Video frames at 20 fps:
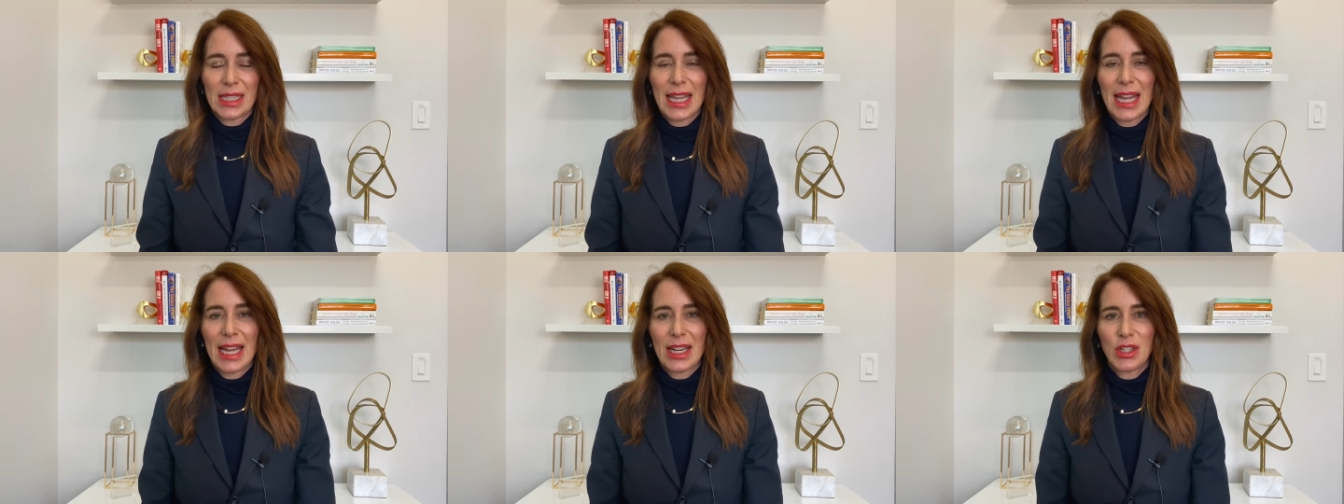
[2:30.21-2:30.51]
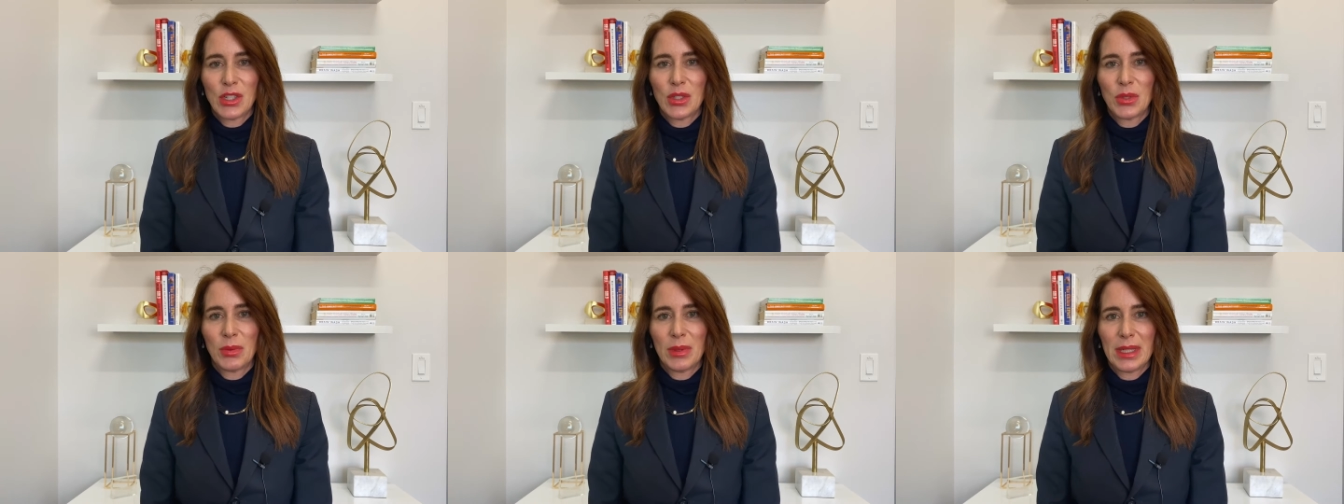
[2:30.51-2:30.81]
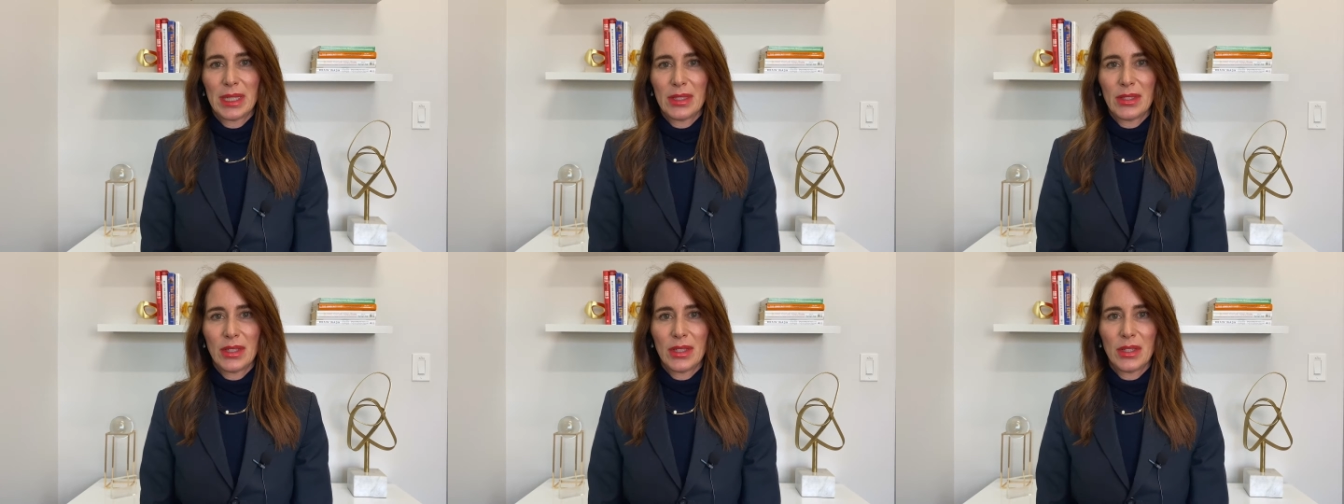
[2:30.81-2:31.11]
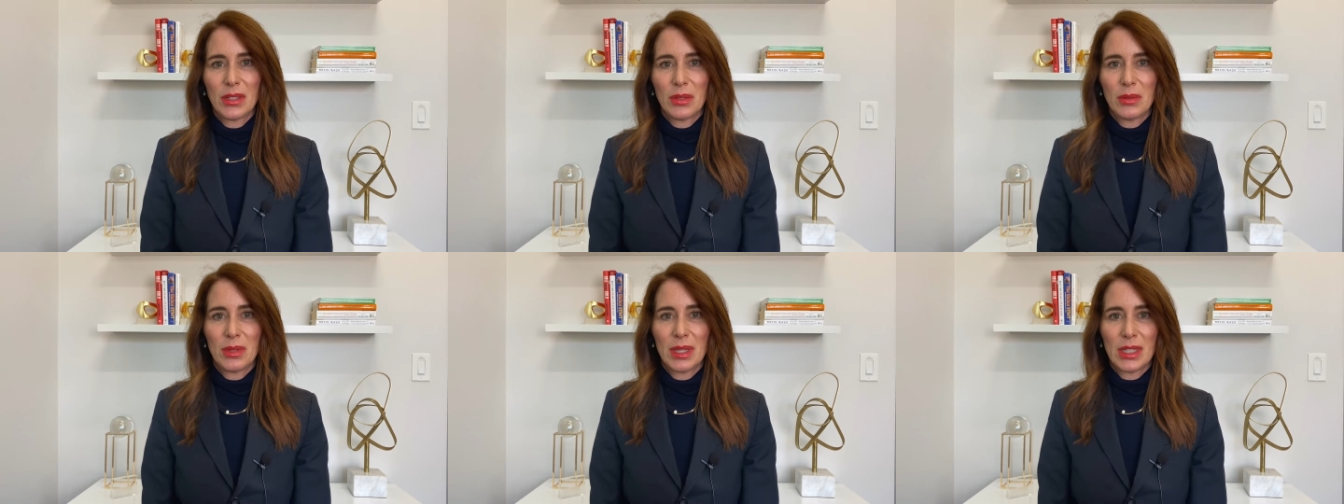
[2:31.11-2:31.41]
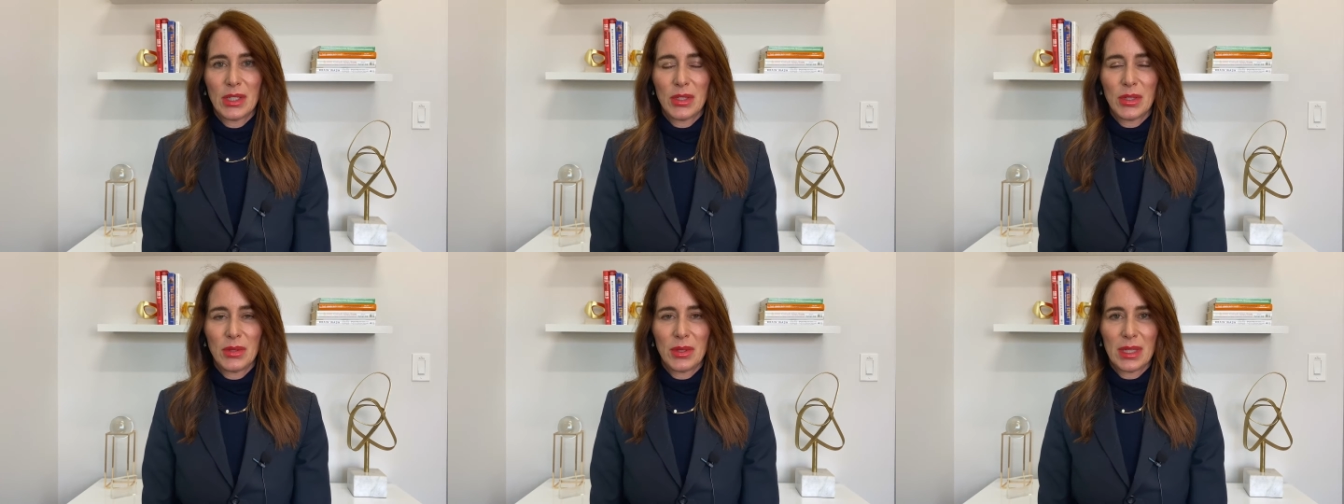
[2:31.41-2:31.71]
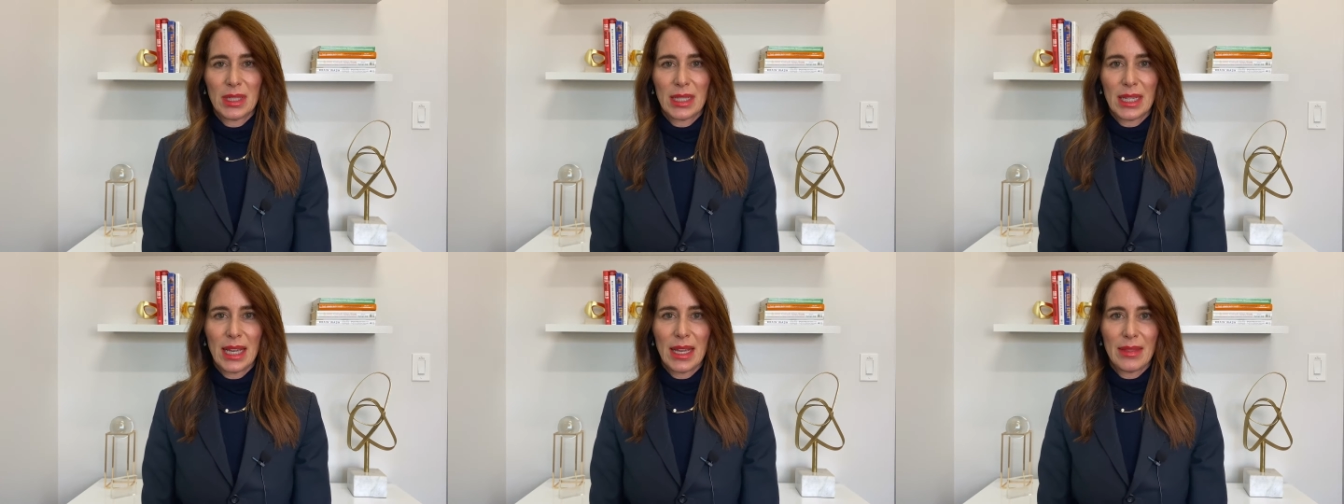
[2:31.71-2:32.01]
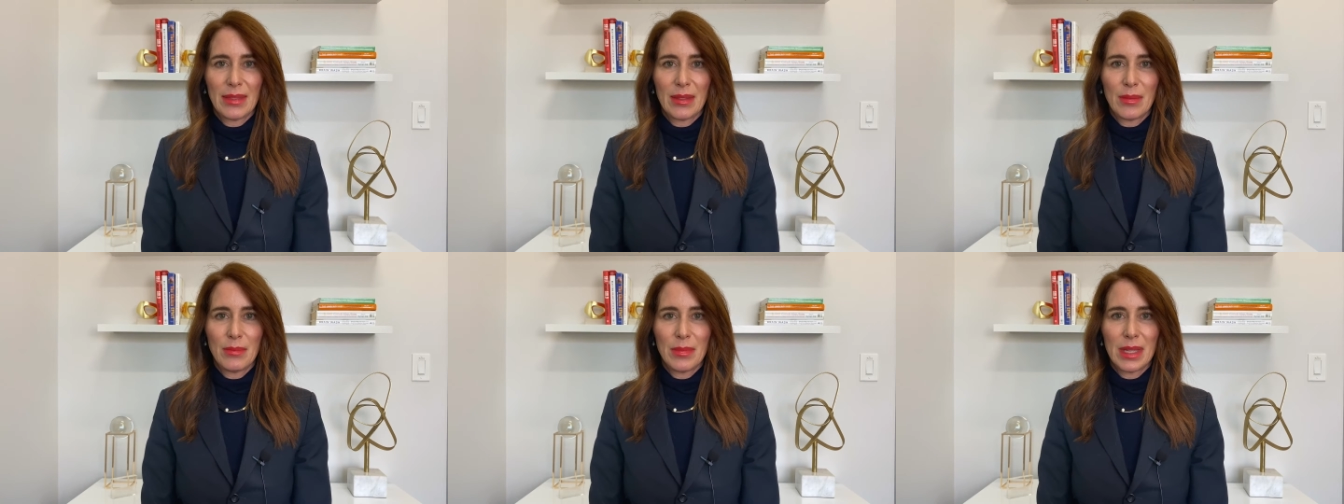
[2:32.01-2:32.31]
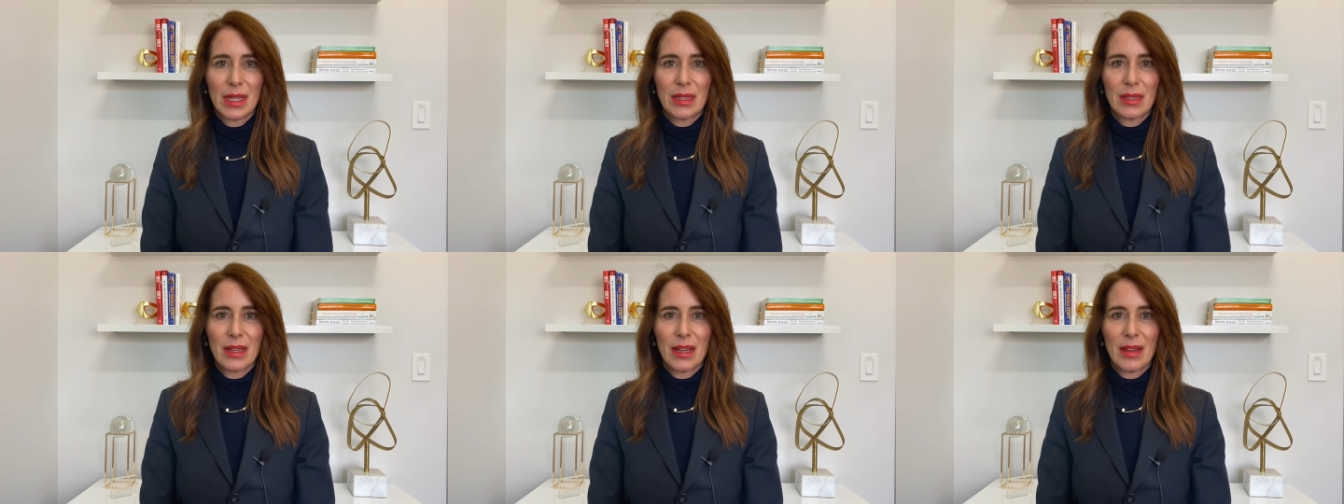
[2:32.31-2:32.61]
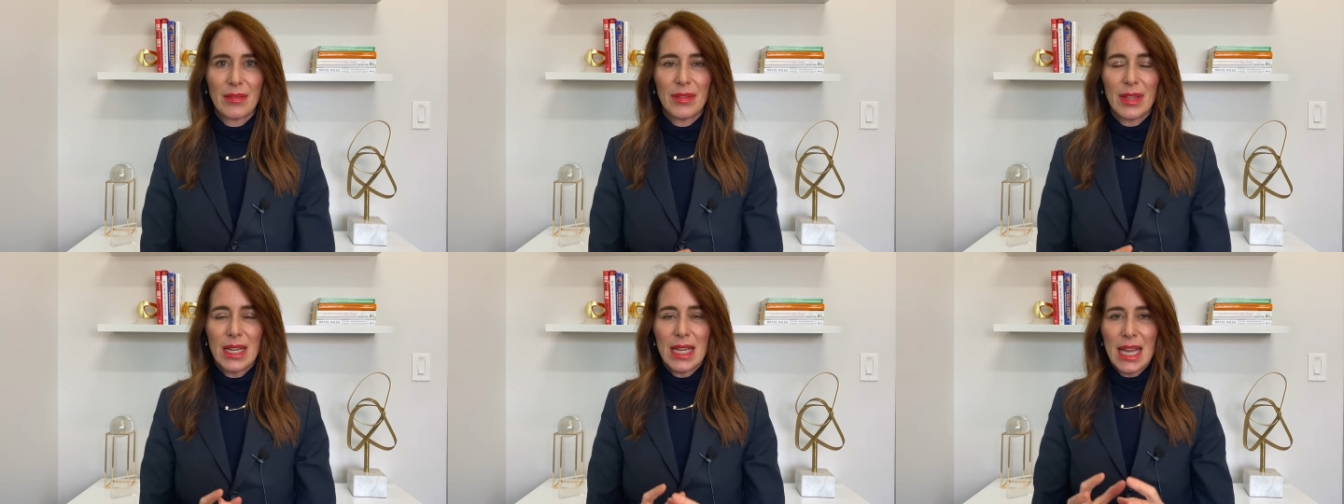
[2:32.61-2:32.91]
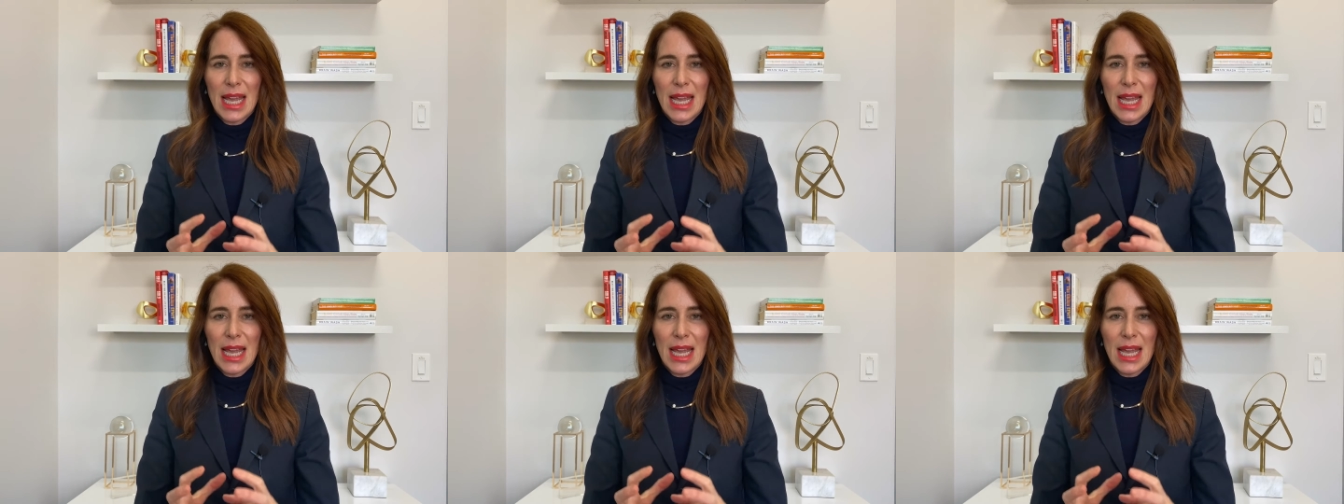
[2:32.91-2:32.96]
catch-22 that you can get in the middle of,